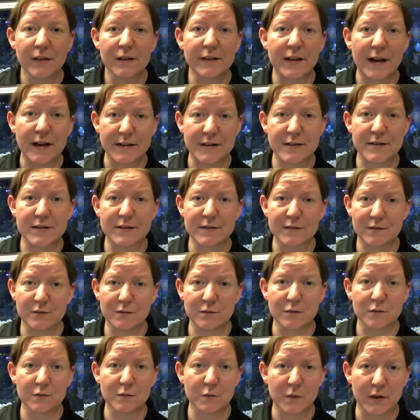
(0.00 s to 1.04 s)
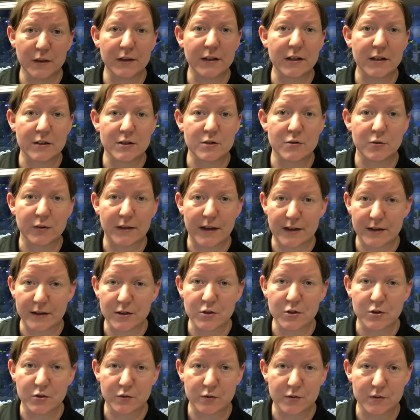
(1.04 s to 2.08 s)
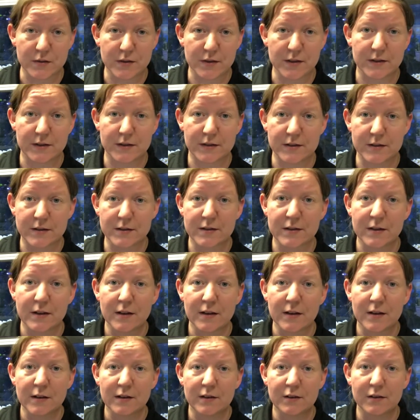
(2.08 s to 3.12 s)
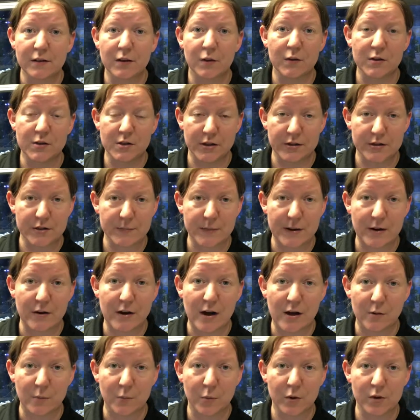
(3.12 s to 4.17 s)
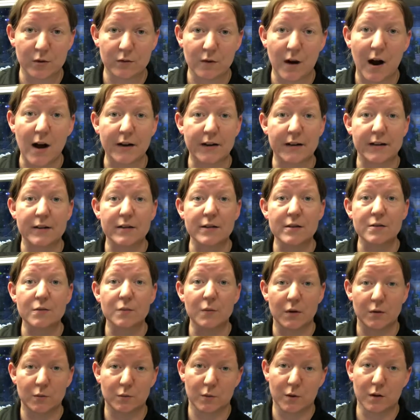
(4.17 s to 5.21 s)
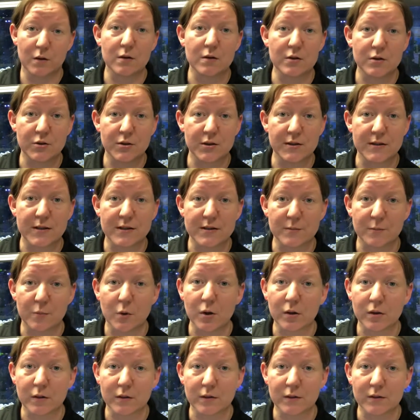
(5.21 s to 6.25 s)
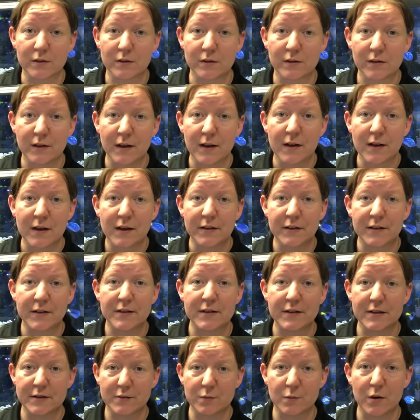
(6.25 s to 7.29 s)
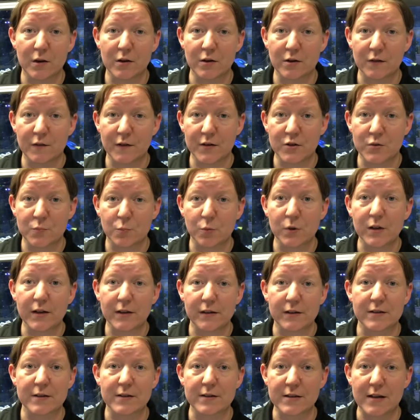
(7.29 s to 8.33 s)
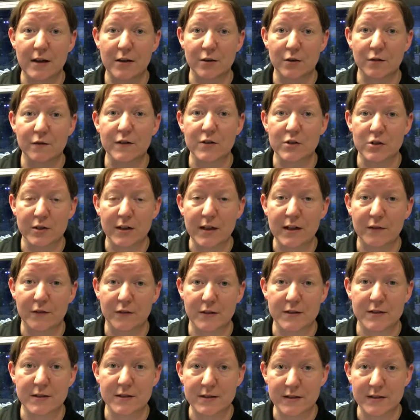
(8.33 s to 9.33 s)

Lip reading: that's what leads to a lot of issues is, you know, we talked about how important rock is. Well, water is just as important. This is where your fish breathe. This is how your fish live.